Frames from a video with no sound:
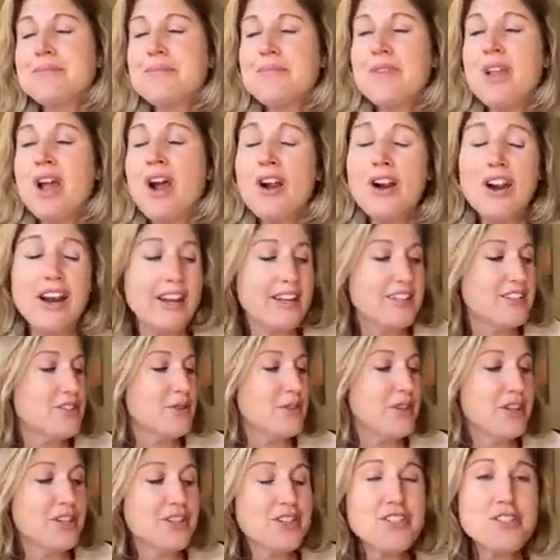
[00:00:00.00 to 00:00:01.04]
All right. So
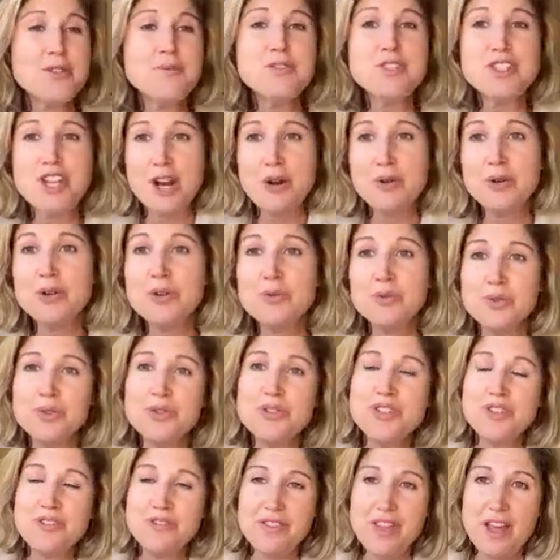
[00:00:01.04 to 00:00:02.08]
here are some general
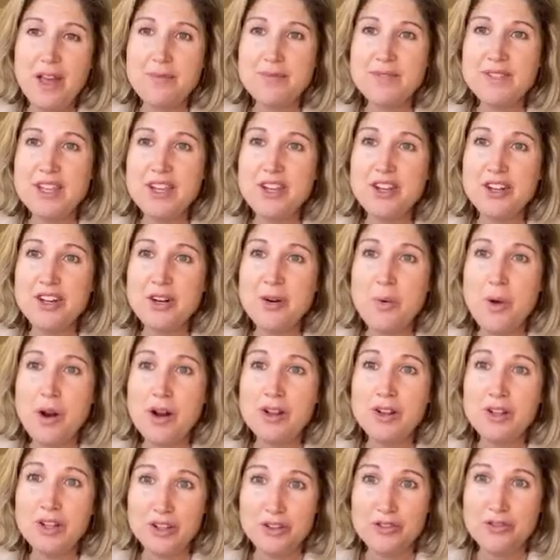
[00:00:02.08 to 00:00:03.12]
rules of thumbs that you're going to want
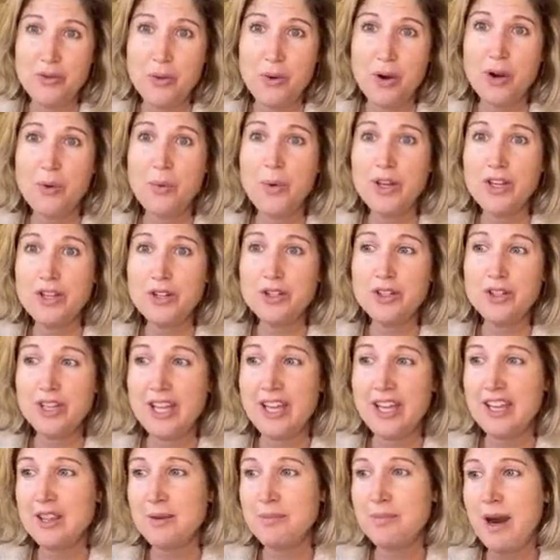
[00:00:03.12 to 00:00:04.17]
to look for when you're
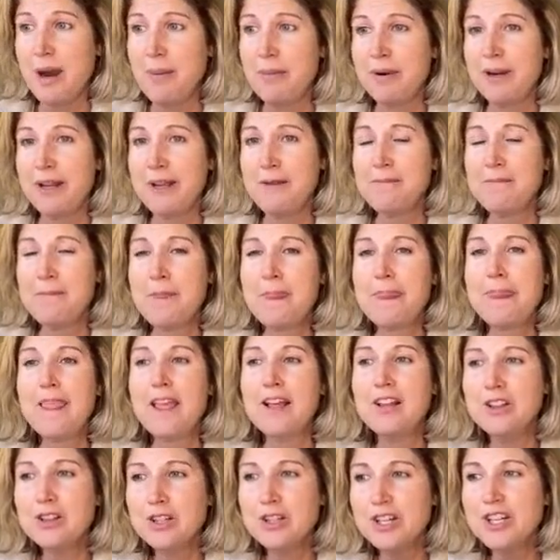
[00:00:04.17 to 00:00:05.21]
looking at the property.
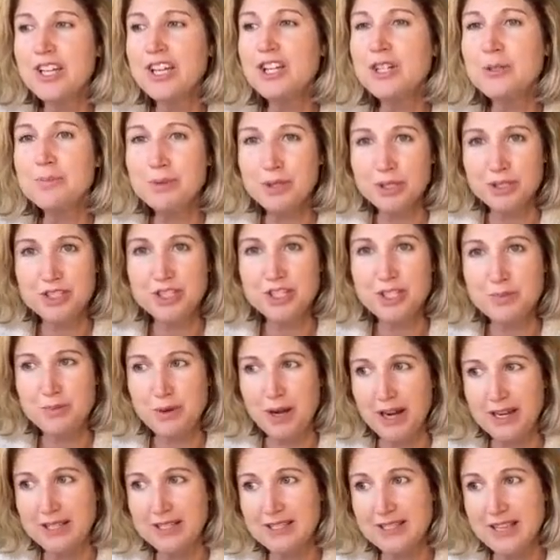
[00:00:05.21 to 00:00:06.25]
Look at your purchase
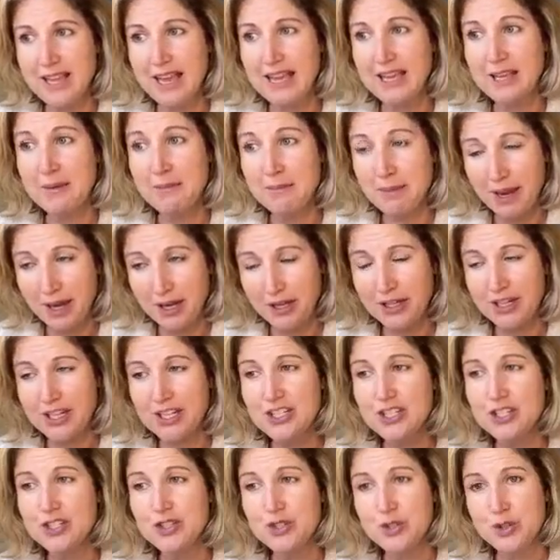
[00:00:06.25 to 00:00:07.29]
price and compare
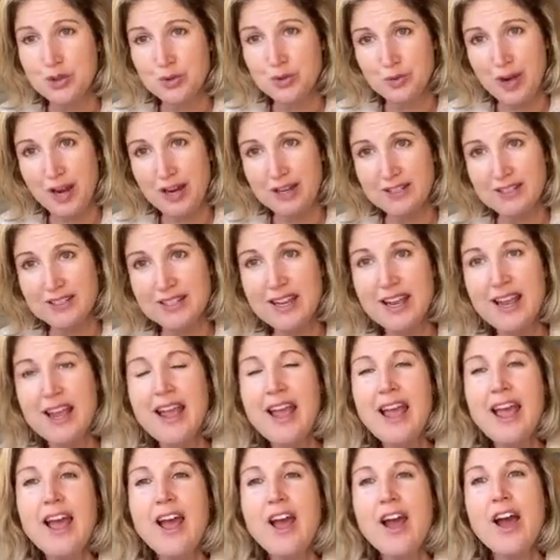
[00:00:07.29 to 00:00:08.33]
it to the rent.
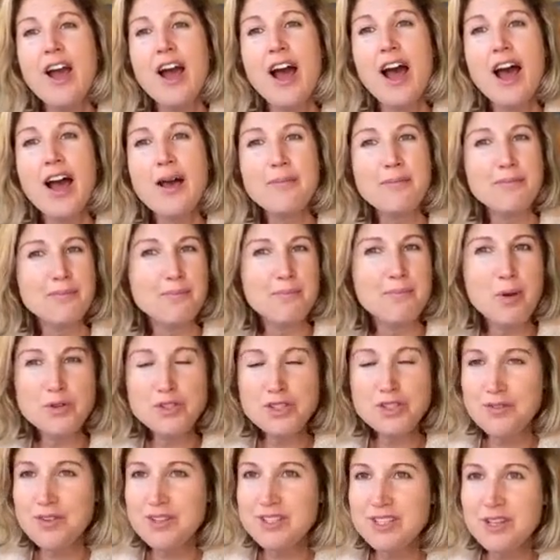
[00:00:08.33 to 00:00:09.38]
Most
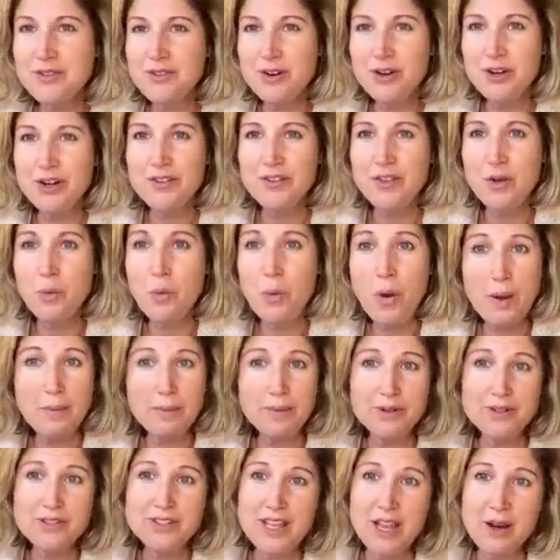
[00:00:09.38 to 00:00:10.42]
of us have heard of the
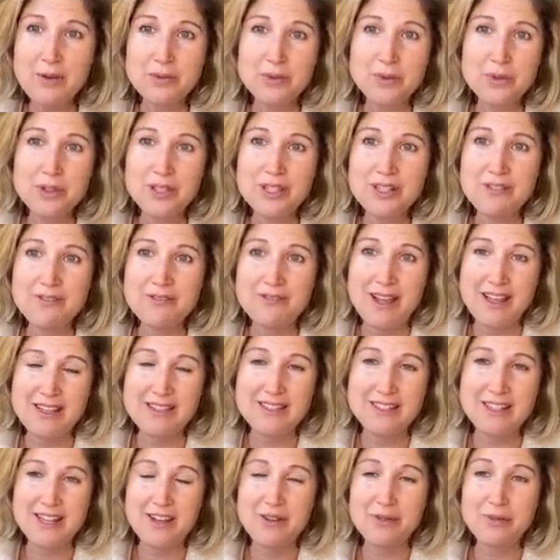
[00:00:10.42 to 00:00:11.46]
1% rule in
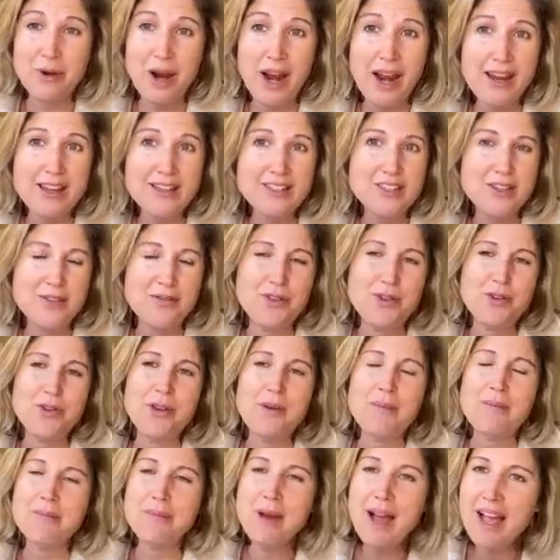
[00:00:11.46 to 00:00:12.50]
investing, right? So if you
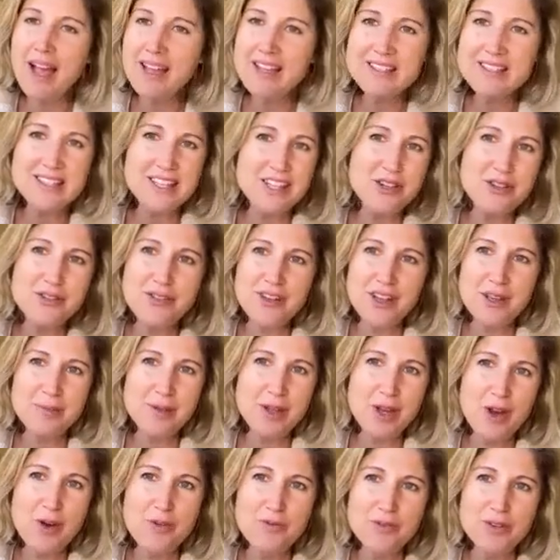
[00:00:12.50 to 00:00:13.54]
can buy a single family
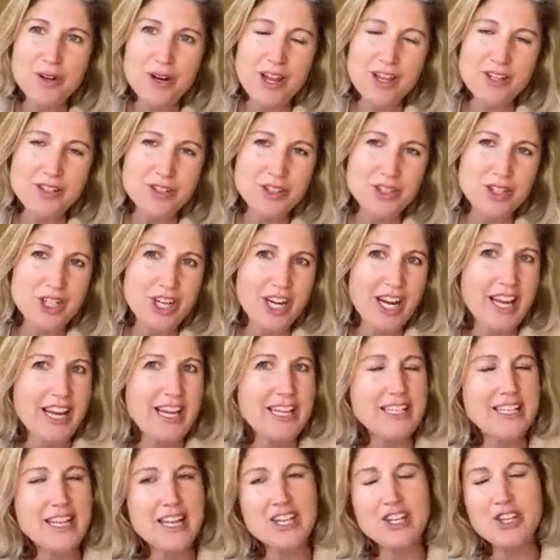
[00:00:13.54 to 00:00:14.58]
home for
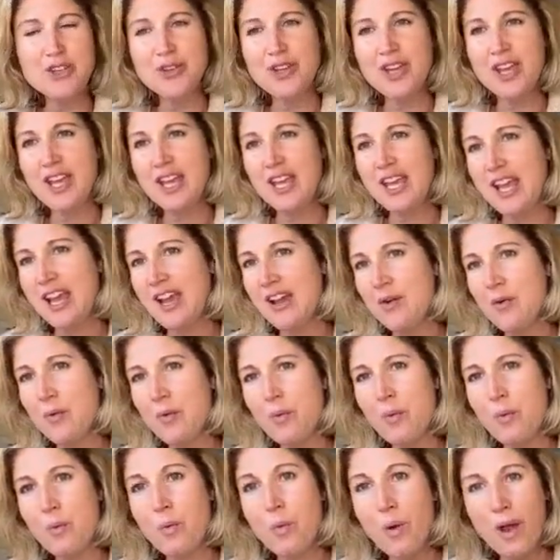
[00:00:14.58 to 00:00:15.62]
$100,000 and you can get
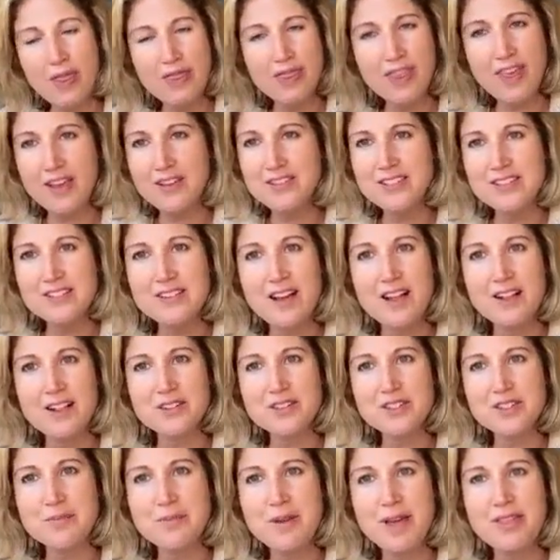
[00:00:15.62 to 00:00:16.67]

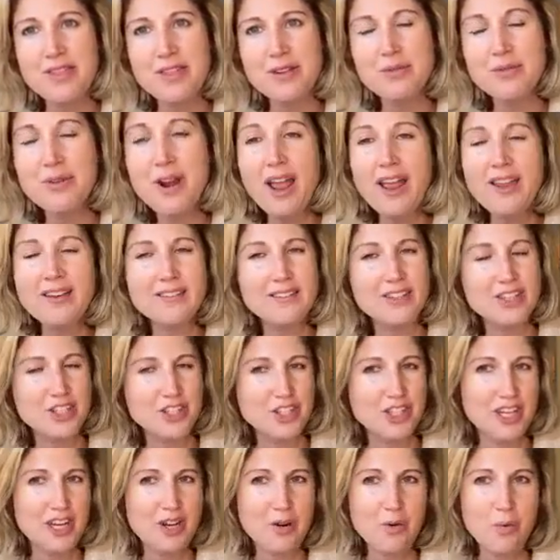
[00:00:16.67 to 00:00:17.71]
$1,000 a month in rent, you're
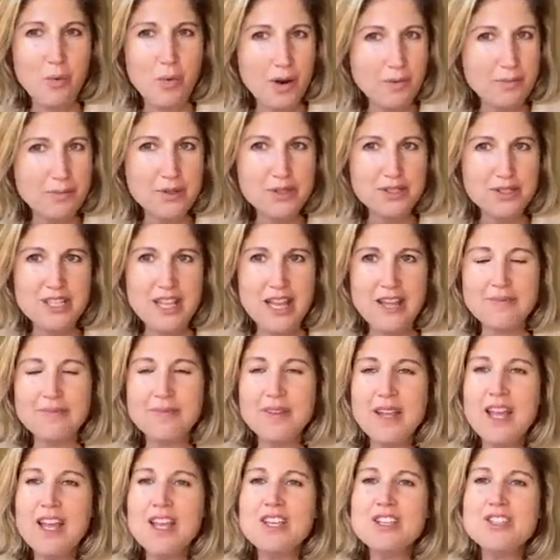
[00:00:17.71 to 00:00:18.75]
getting 1%.
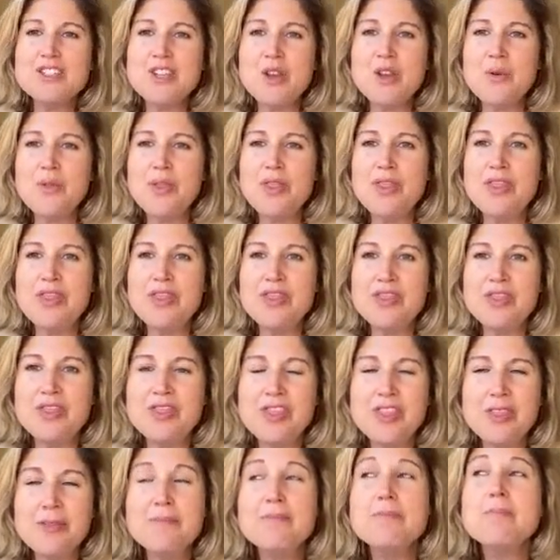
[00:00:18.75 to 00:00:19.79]
So
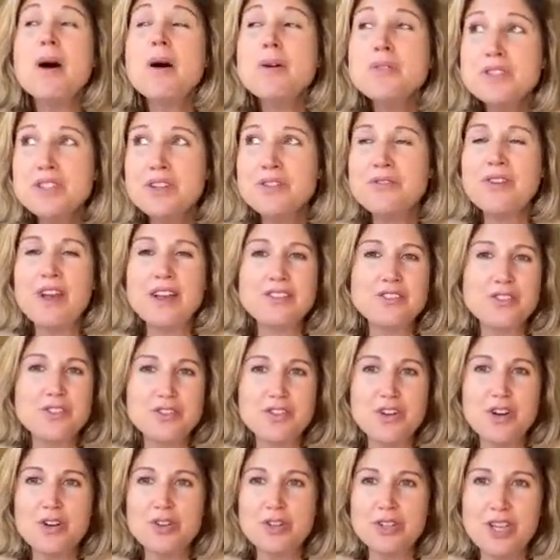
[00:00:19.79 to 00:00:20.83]
most investors
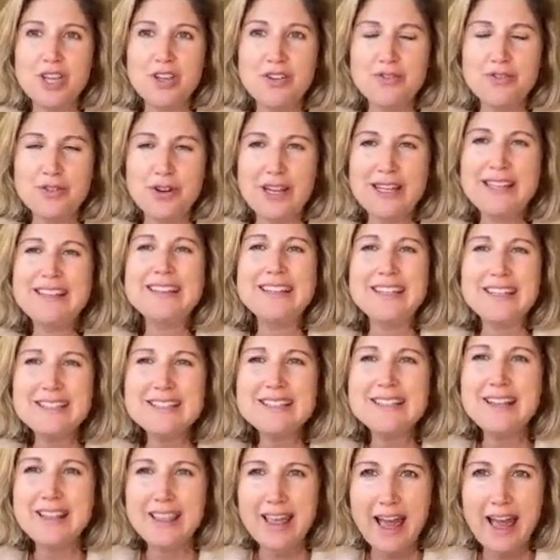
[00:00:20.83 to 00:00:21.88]
are looking for at
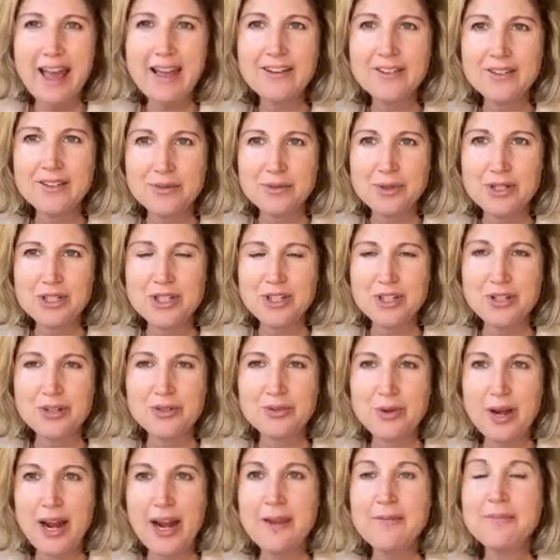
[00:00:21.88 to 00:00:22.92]
least that return,
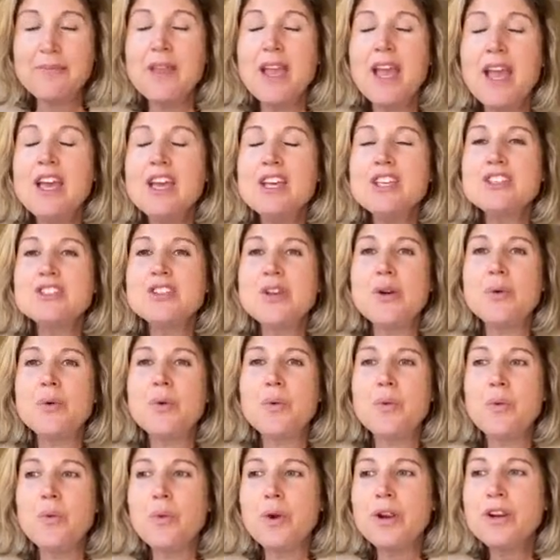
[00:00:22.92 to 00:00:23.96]
right? So
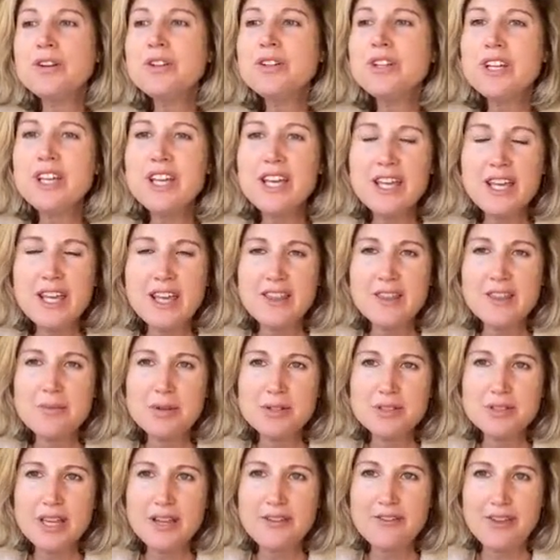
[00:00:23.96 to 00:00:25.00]
we're looking in the
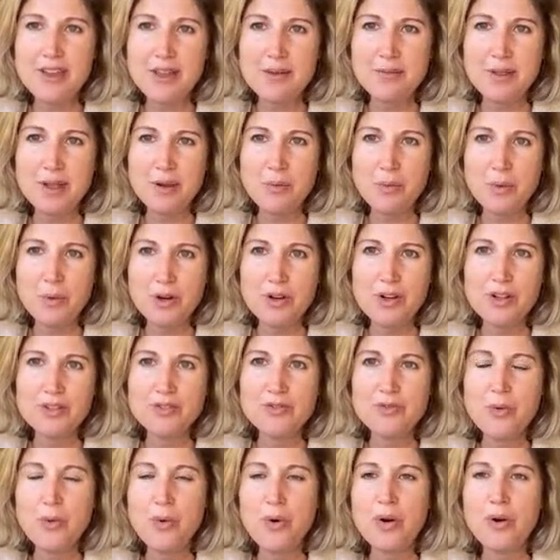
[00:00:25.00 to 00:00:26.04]
multifamily world
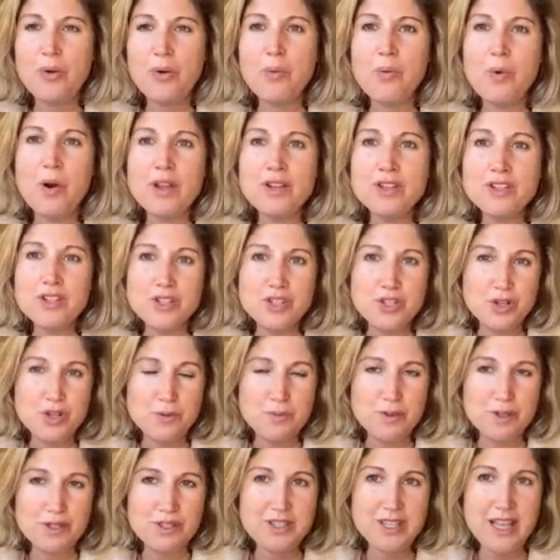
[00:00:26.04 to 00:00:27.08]
for 1 to
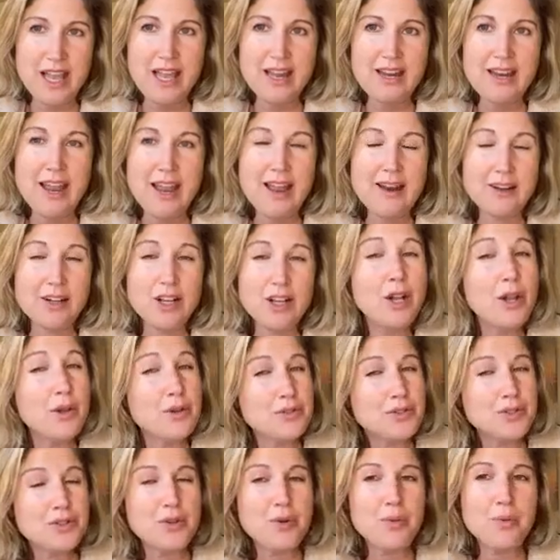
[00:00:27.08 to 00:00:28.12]
2%, and
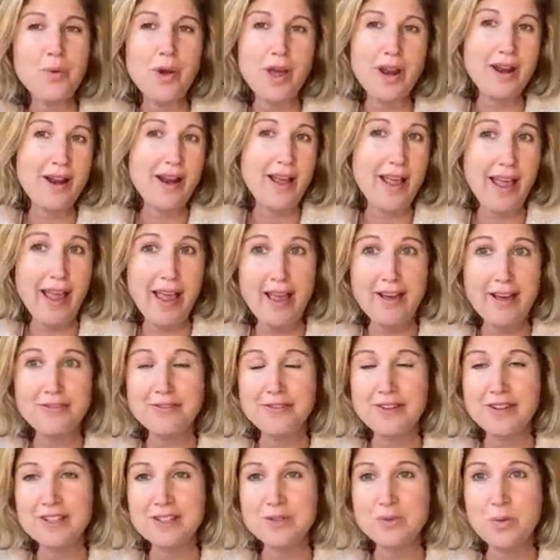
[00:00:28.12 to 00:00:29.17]
closer to 1.5%
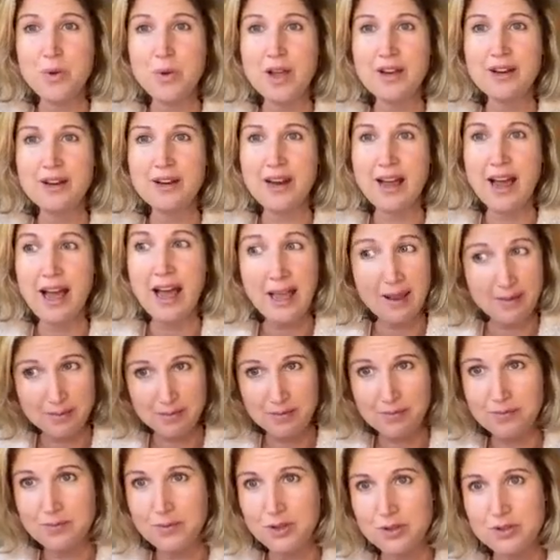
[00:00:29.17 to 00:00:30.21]
is what I'm
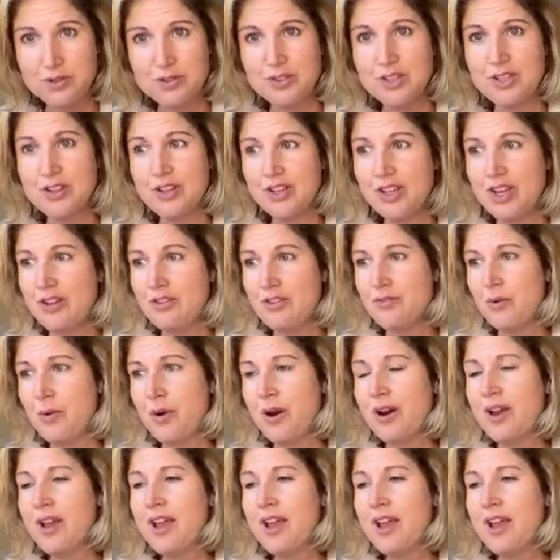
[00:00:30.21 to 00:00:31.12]
usually looking for.